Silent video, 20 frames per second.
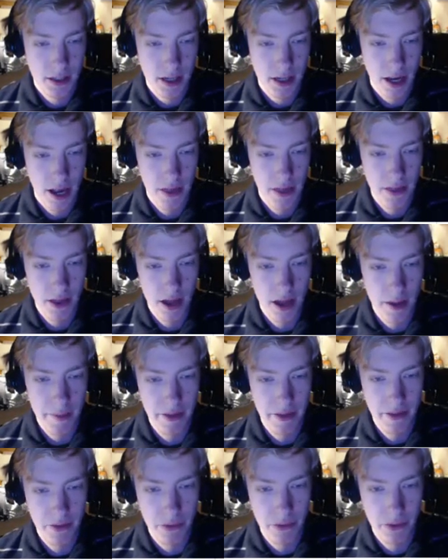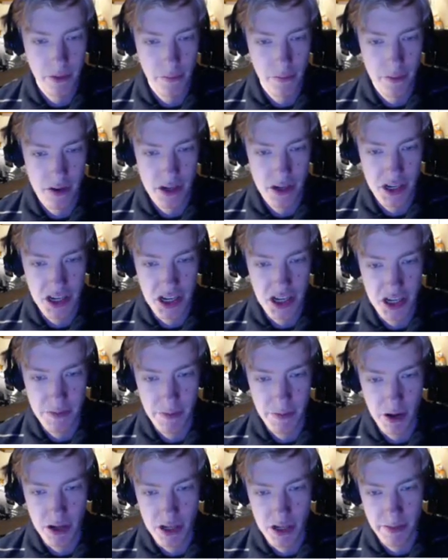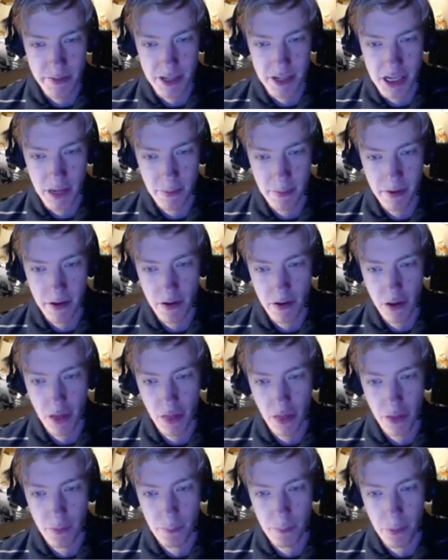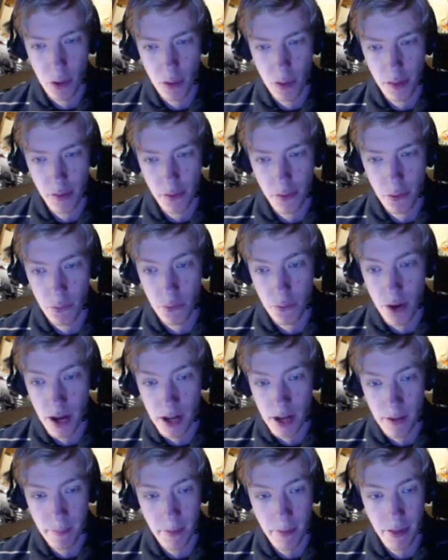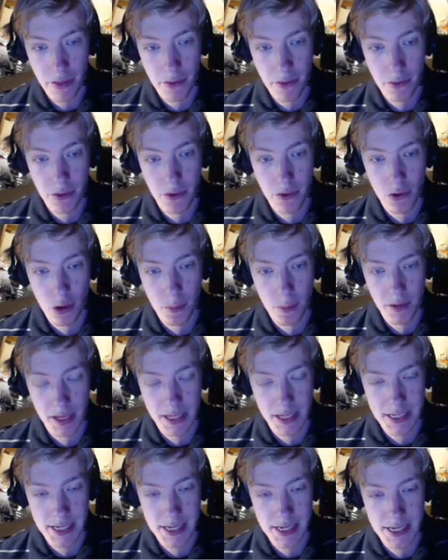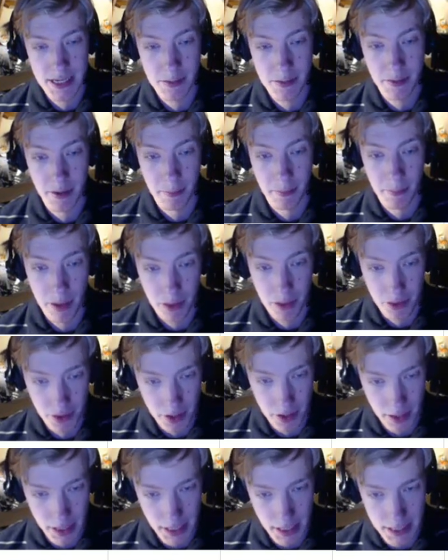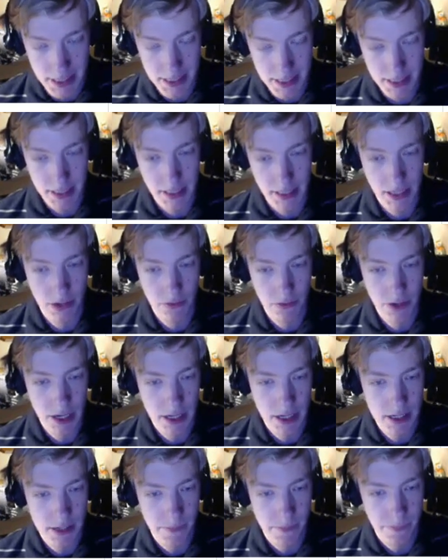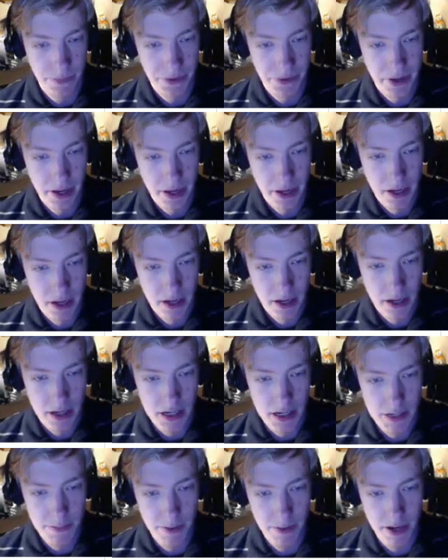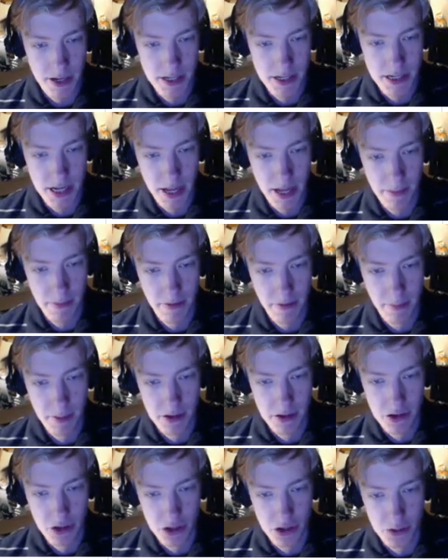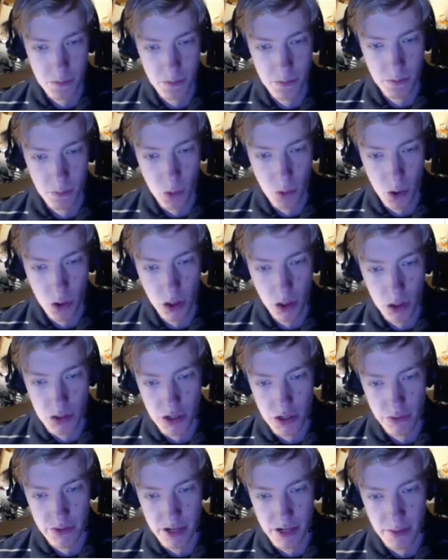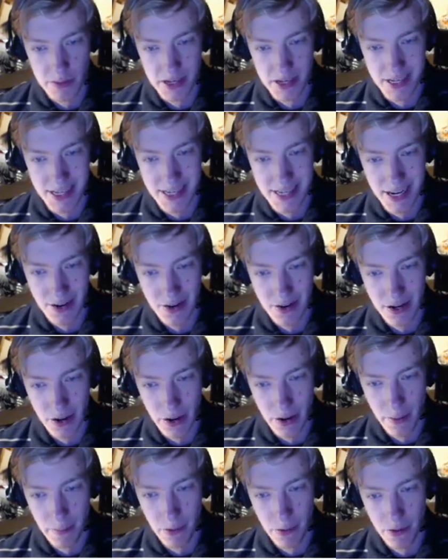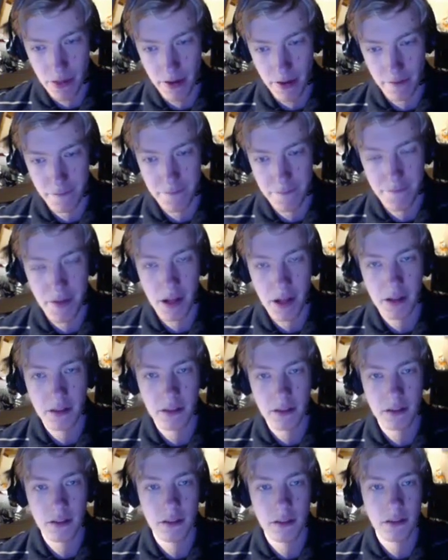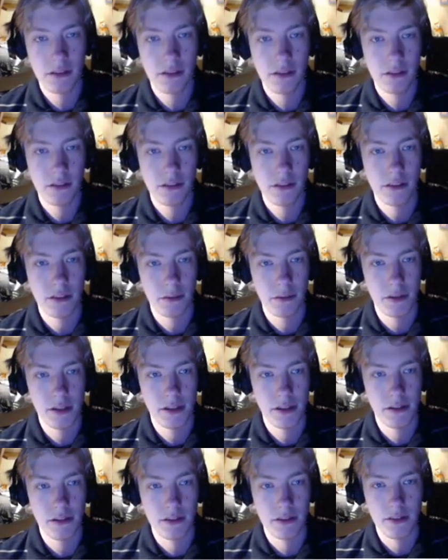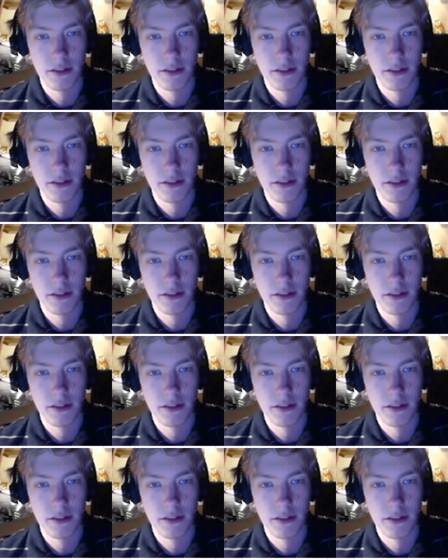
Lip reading: In the anime, this was the first Xyz monster to be summoned both through rank up and through the normal Xyz summoning method. That is indeed correct. Despite its name, this monster looks more closely resembles a secretary bird than a falcon. See what that looks